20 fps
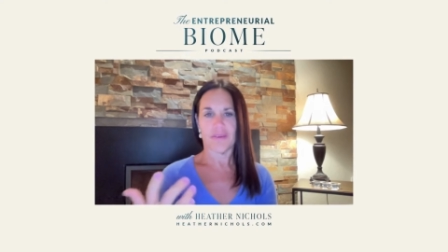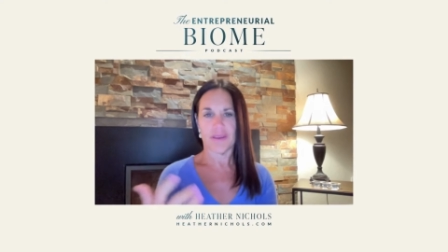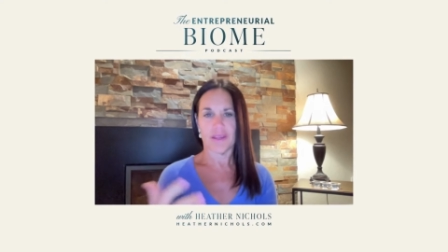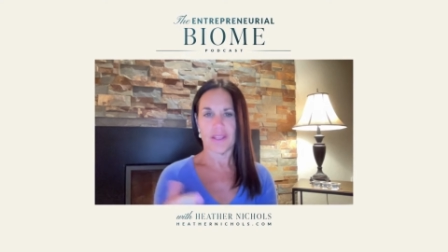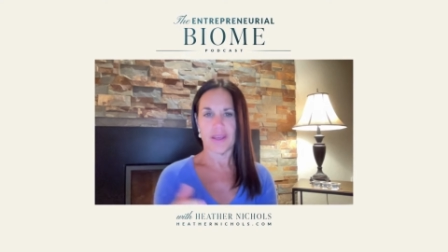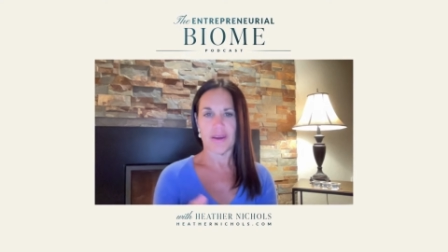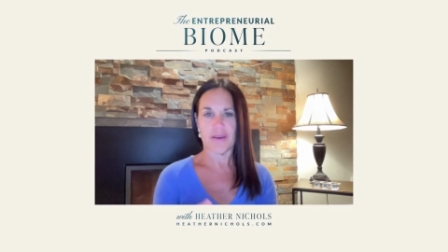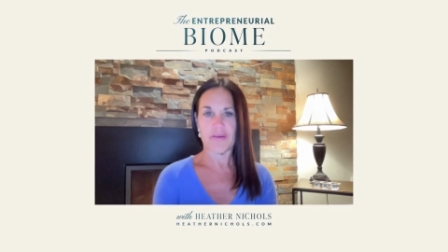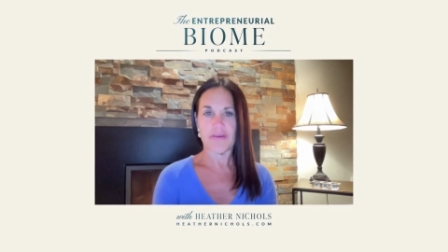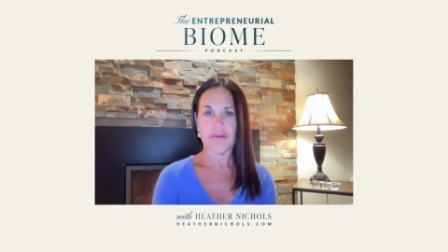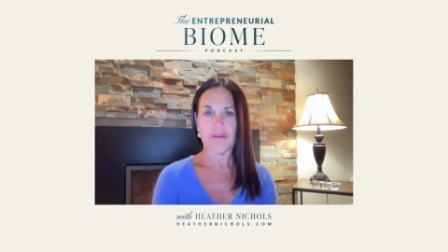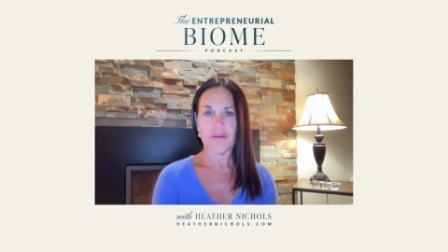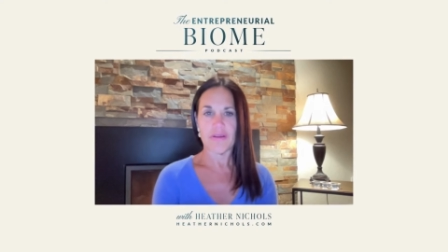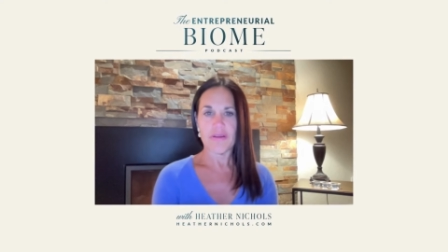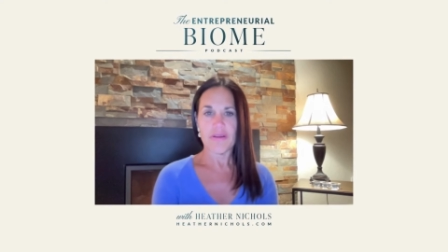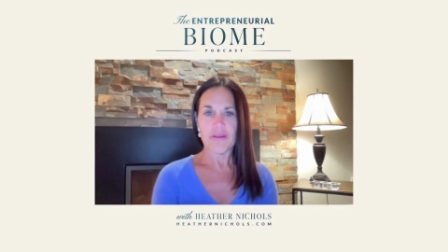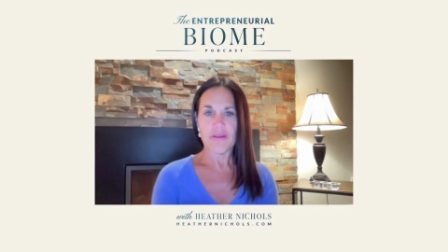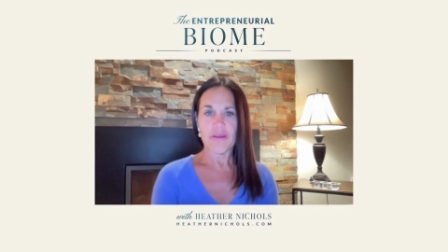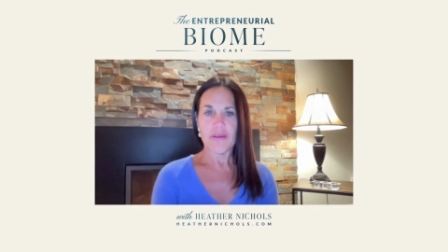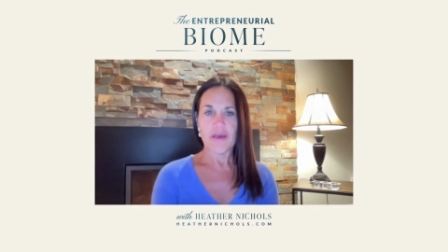you know,
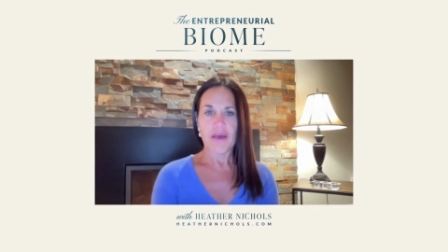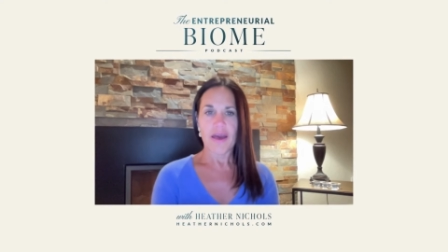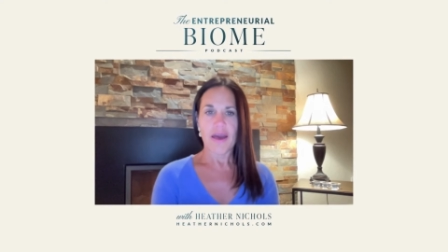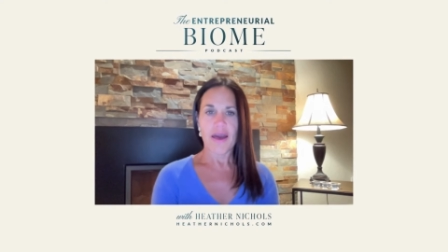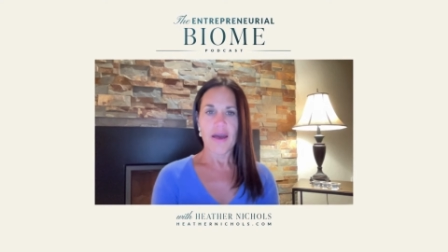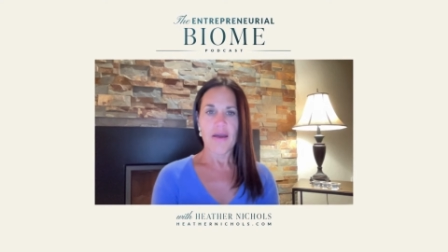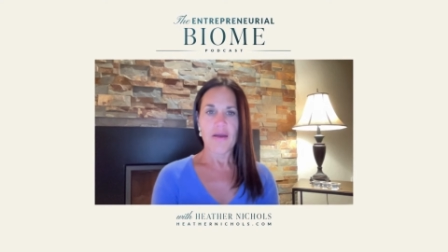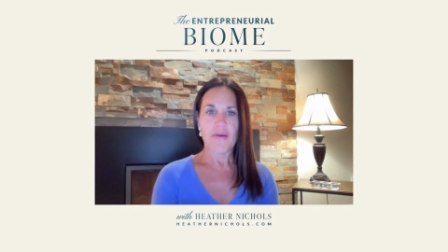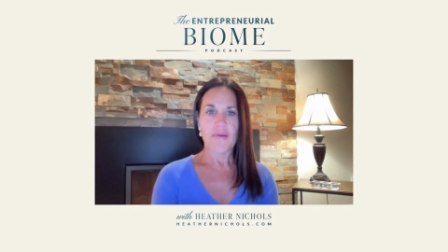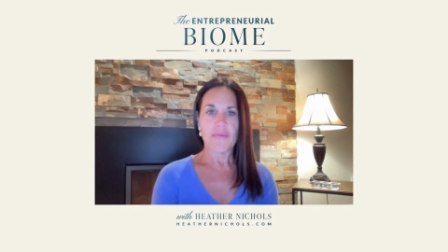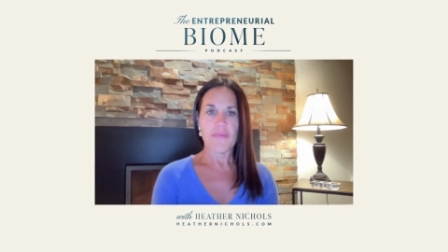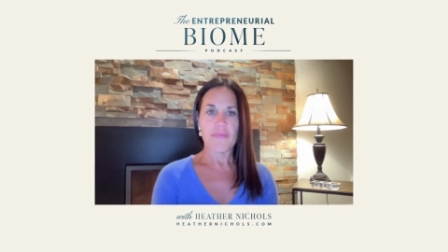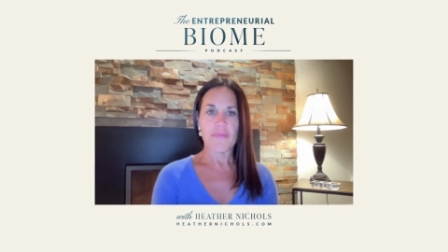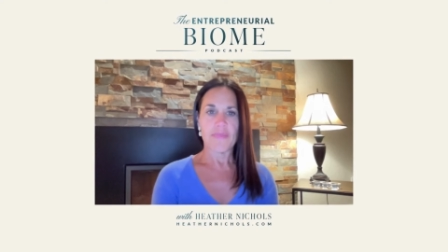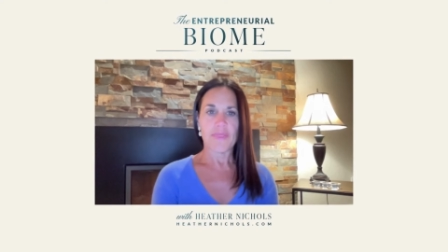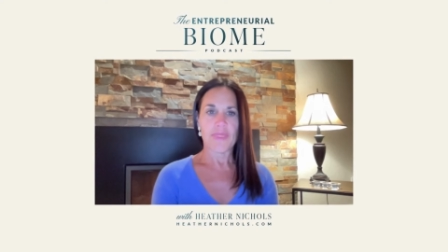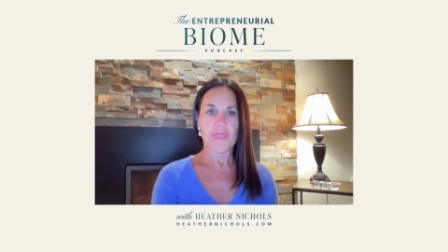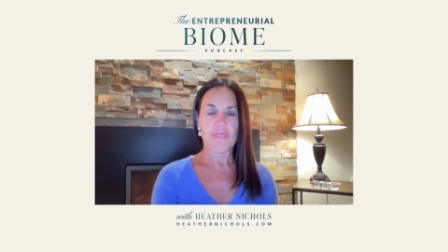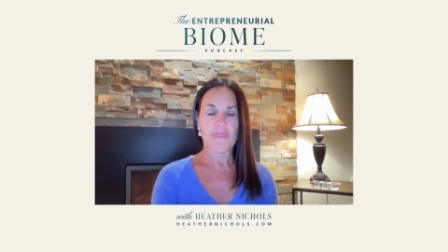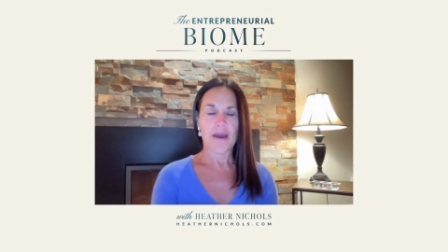
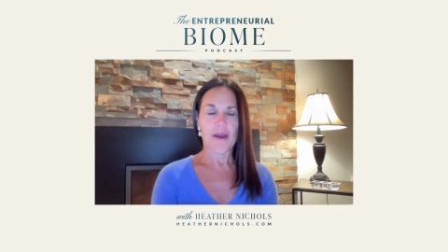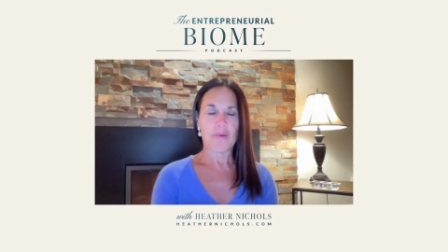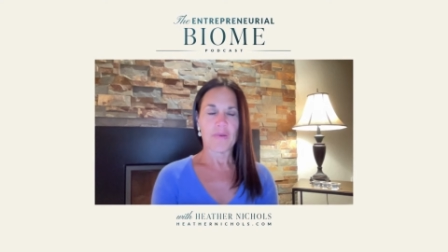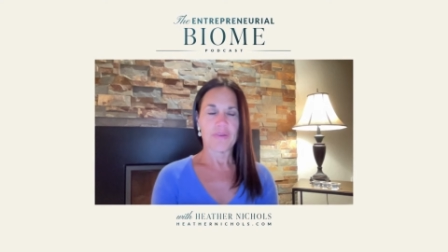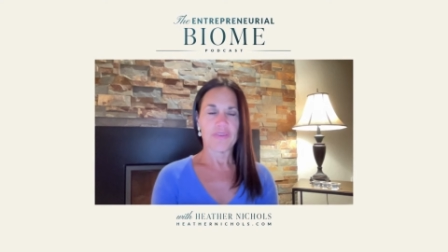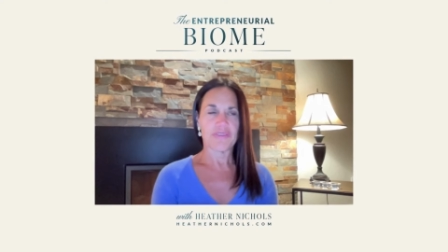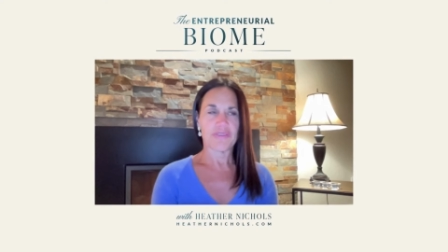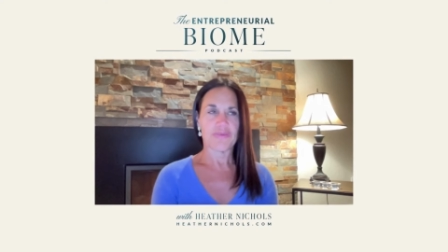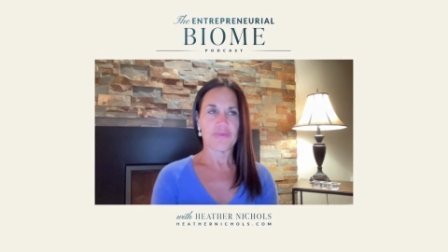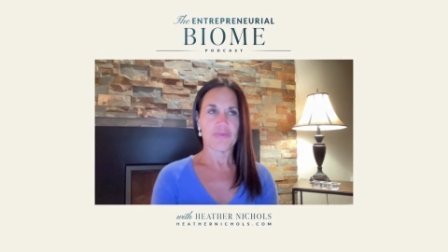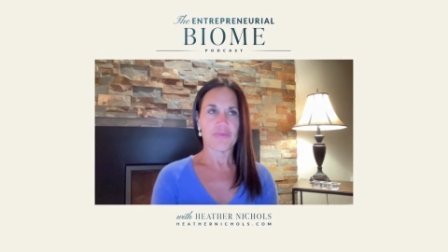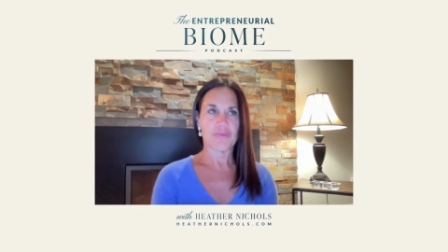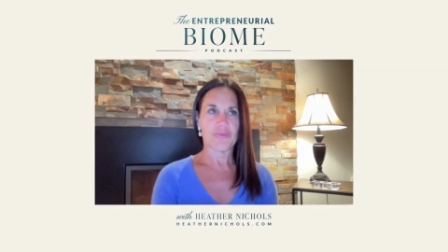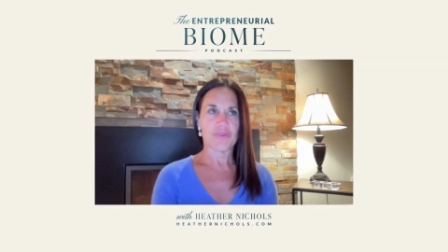um, that was,